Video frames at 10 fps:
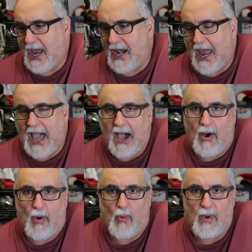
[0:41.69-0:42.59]
and
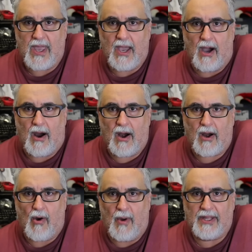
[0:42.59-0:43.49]
now we
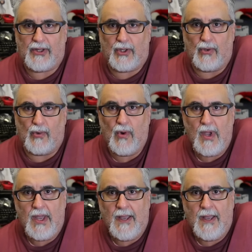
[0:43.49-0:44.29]
are going to